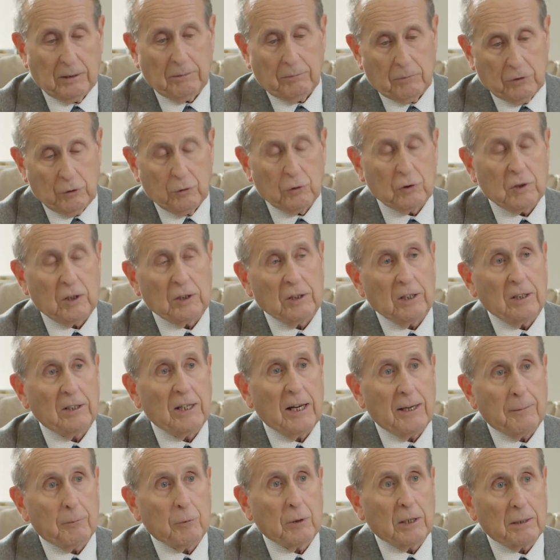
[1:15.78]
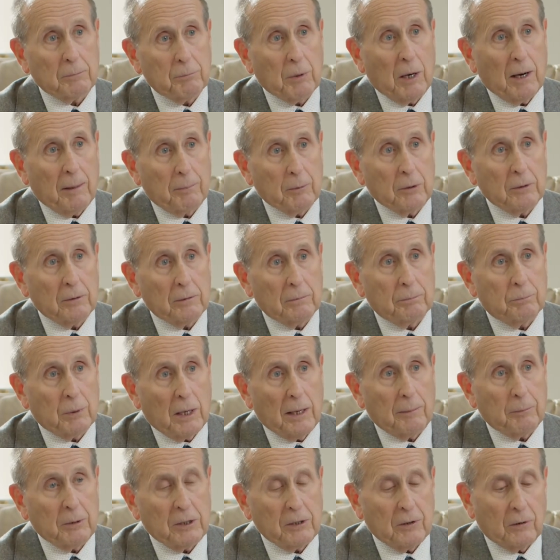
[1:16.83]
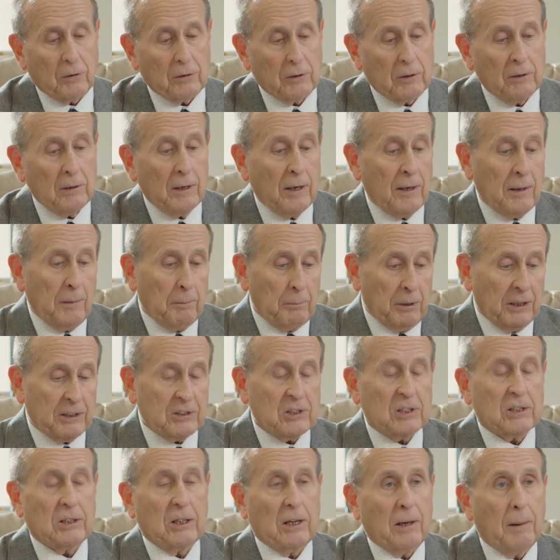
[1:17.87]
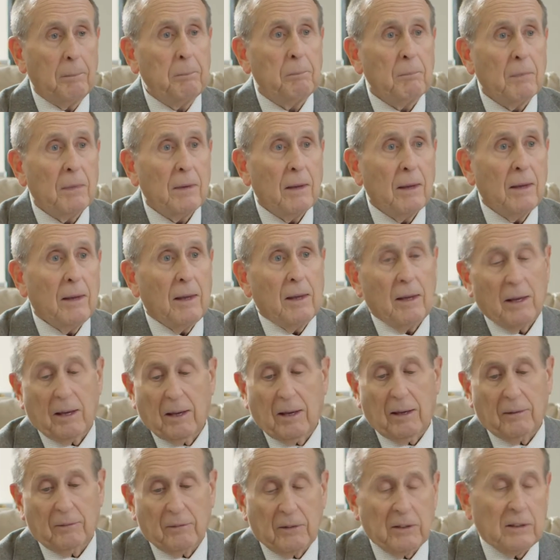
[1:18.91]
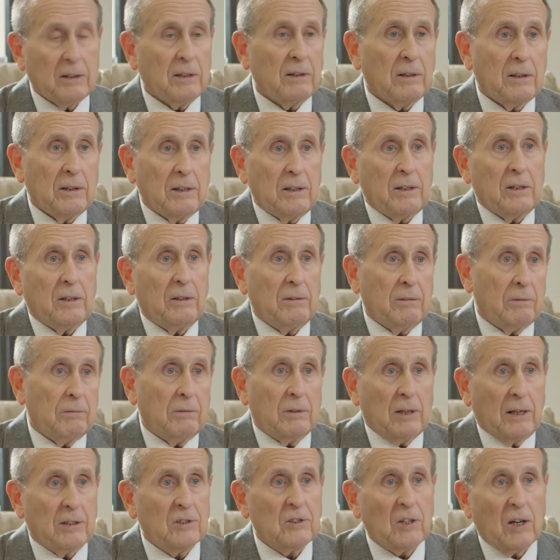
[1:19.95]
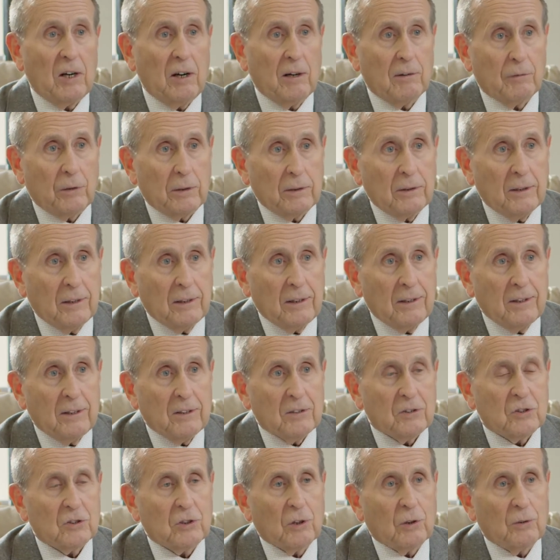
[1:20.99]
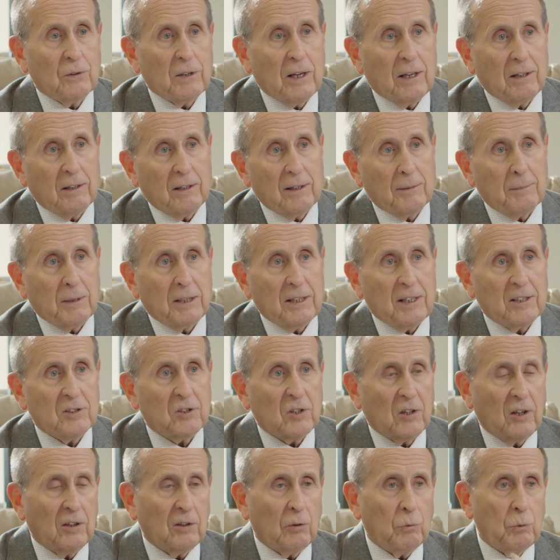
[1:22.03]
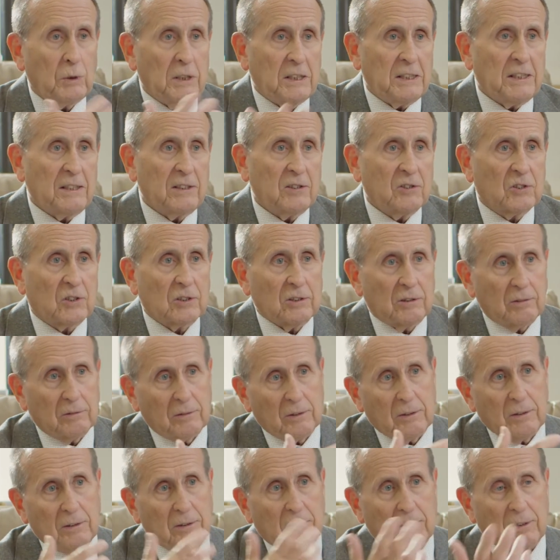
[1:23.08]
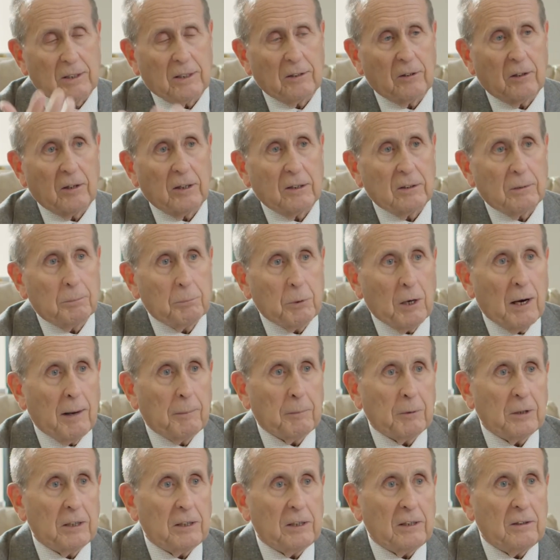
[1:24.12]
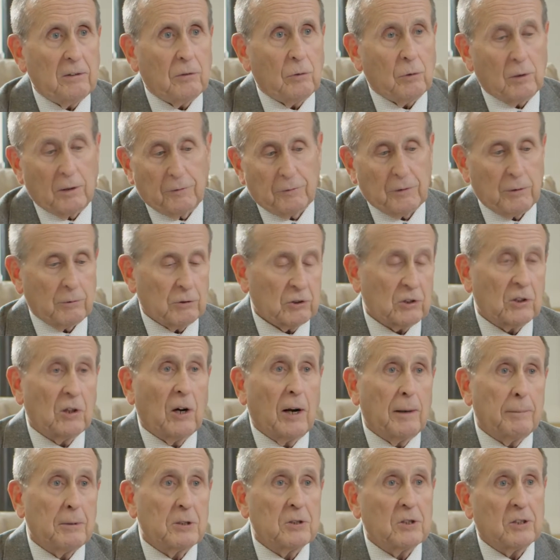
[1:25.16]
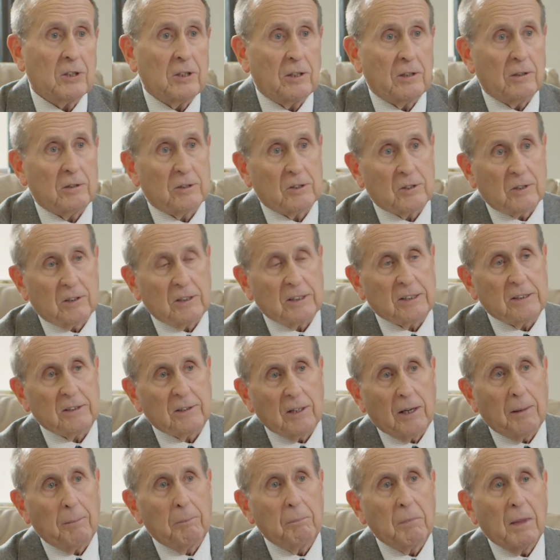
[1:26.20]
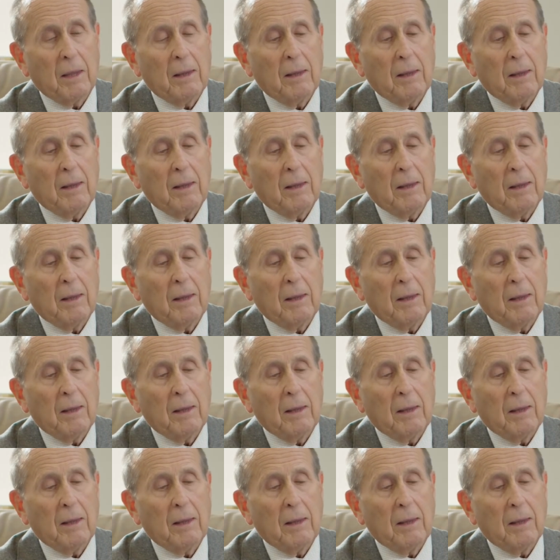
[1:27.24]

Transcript: usually the neighboring property owner, picks it up and then he takes care of it. So that eliminates all the weeds that are on the property, or if there was garbage there, it's cleaned up.